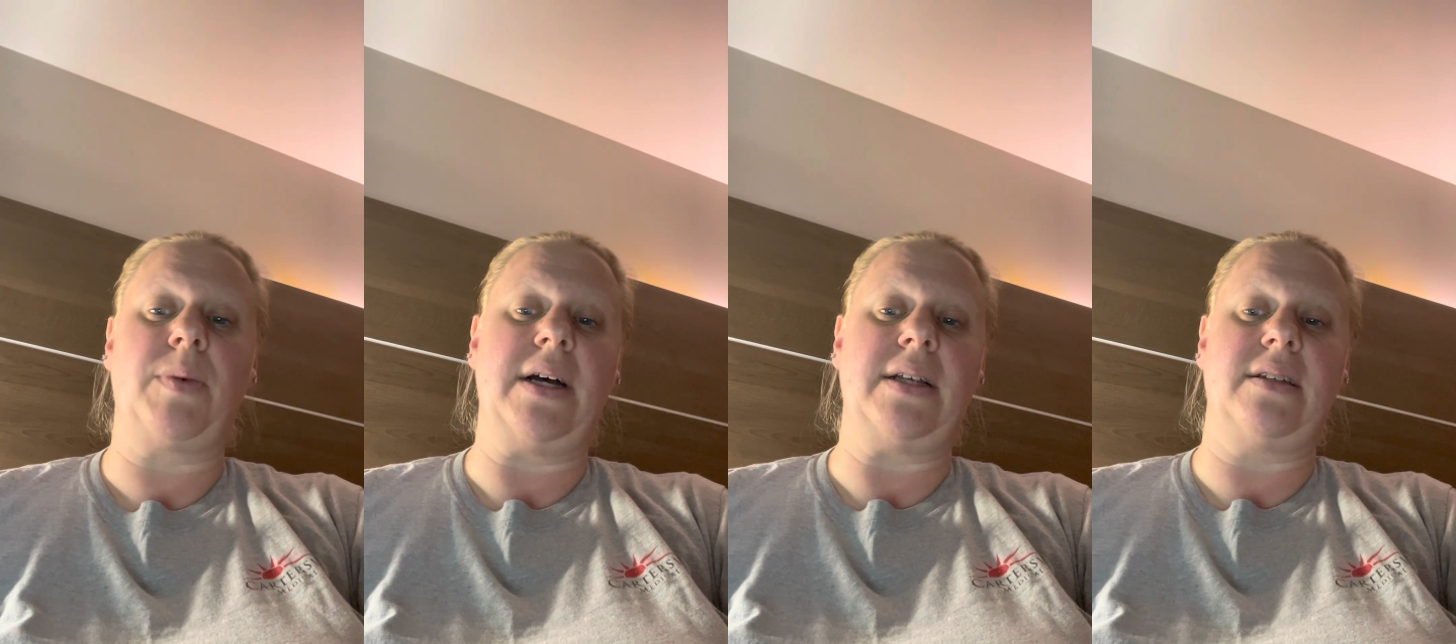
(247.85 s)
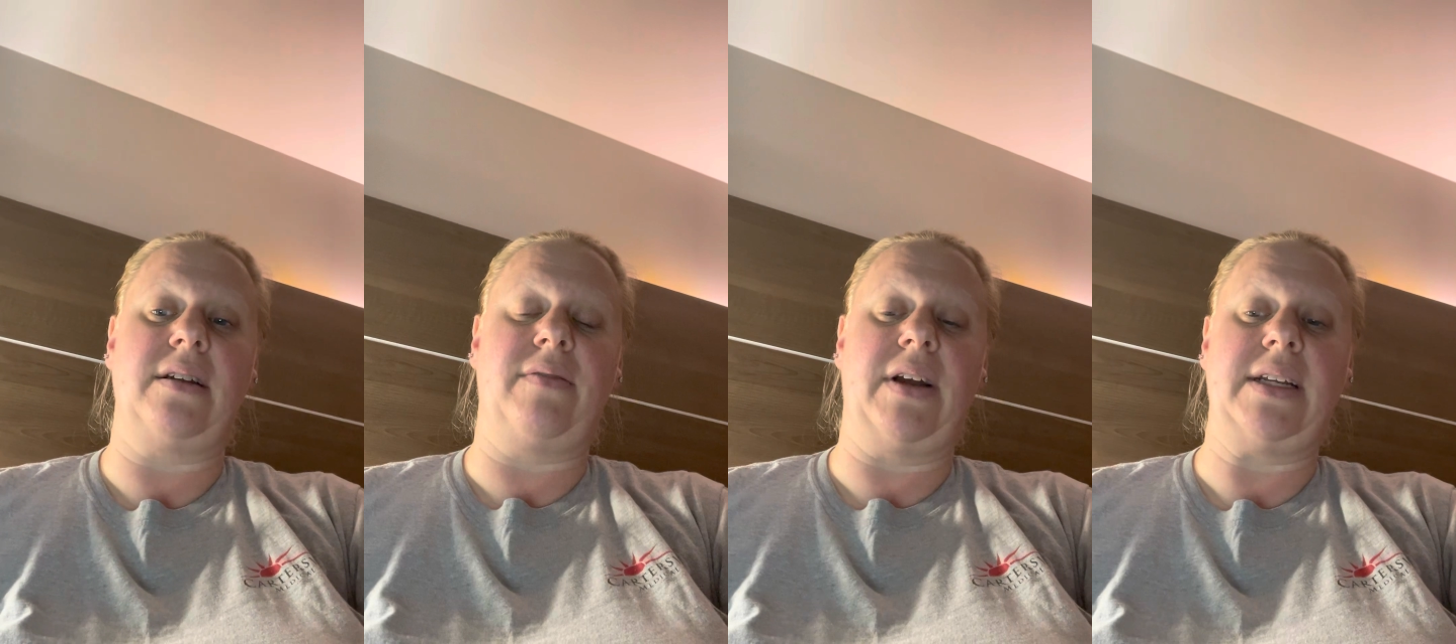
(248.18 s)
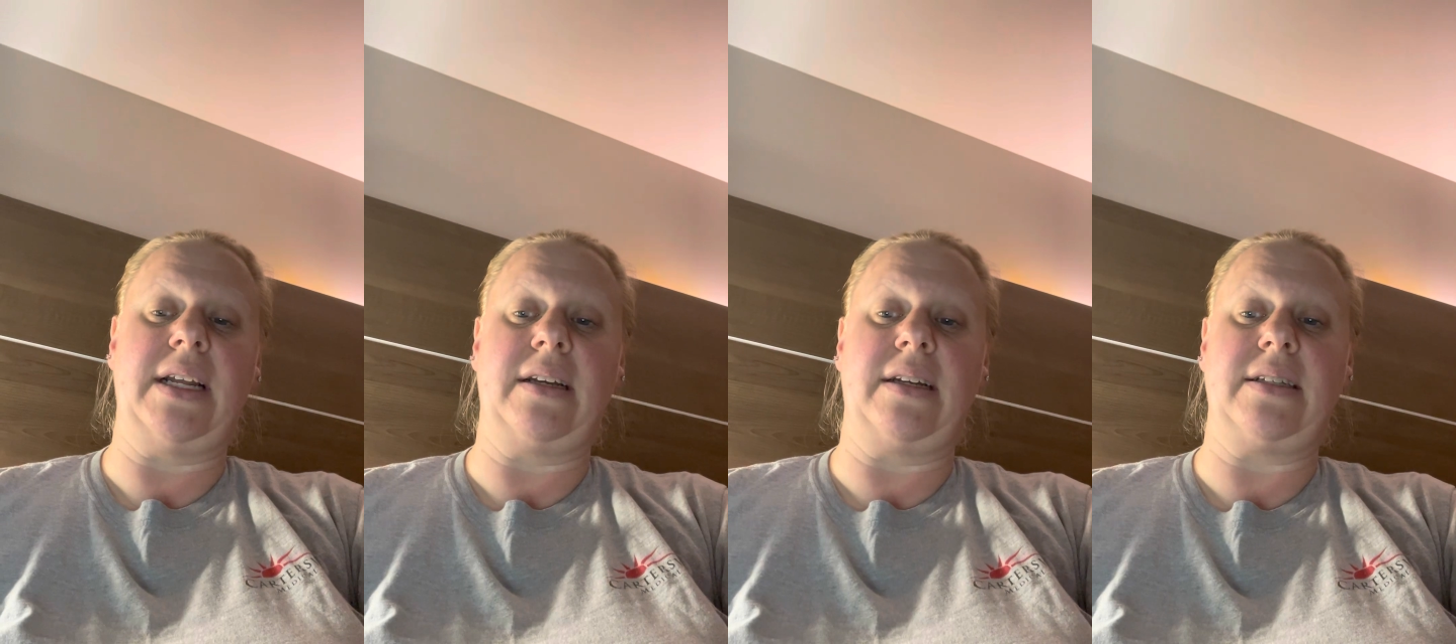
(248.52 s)
positive
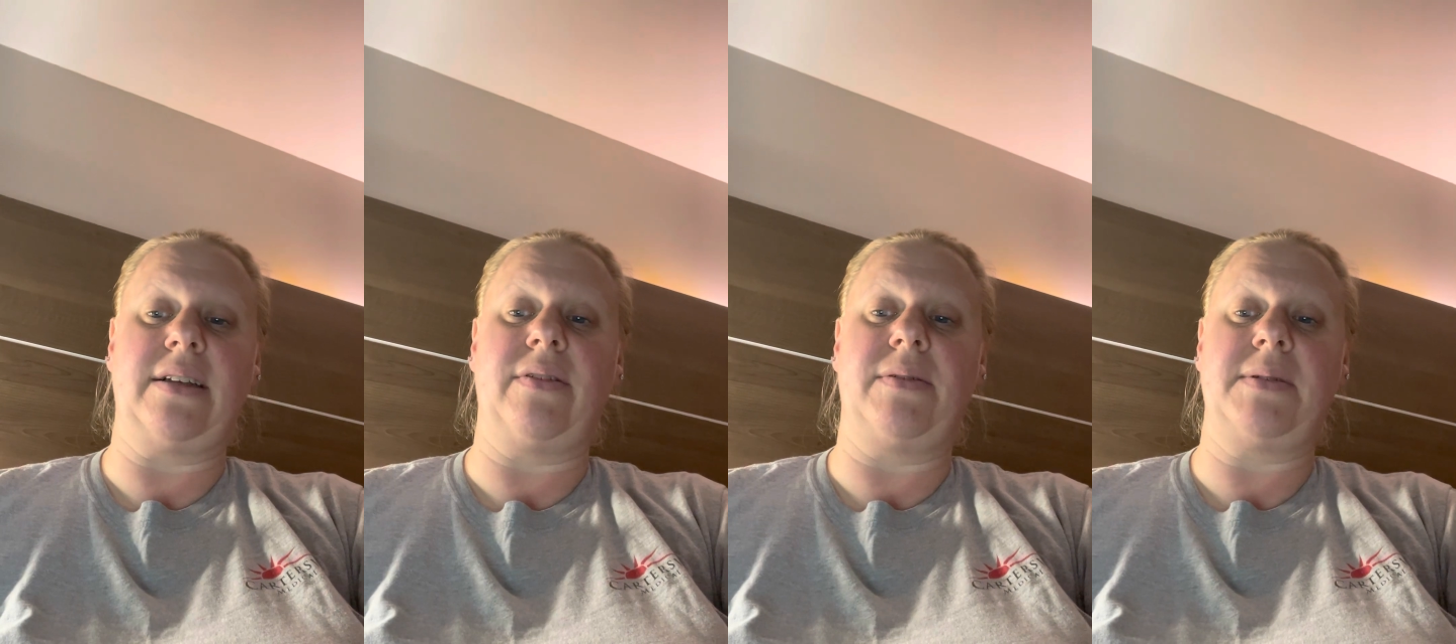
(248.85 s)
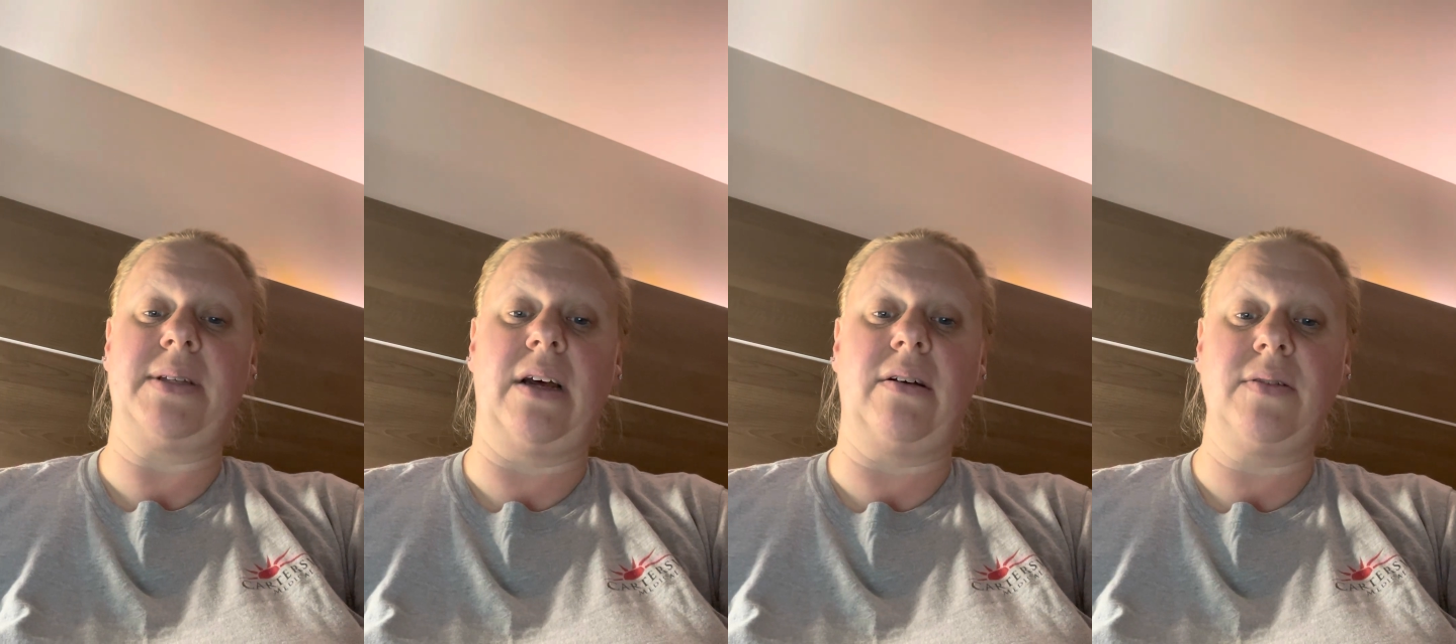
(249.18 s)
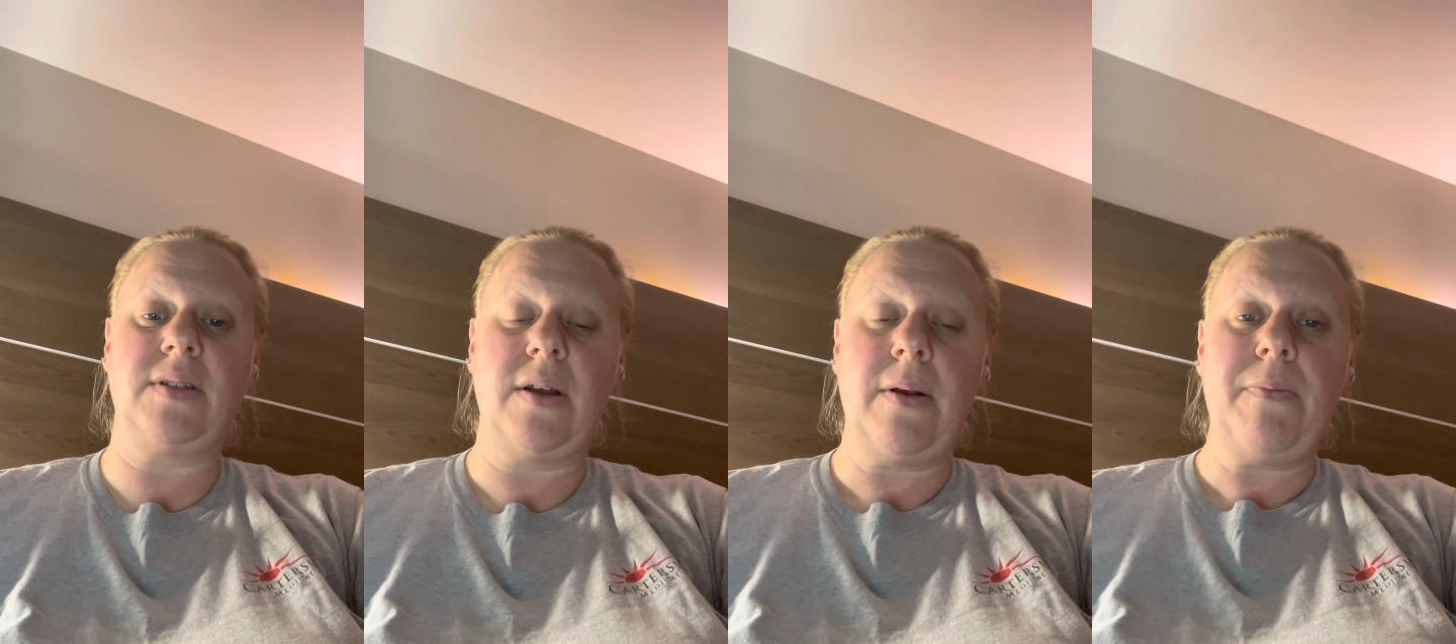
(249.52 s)
identities of themselves.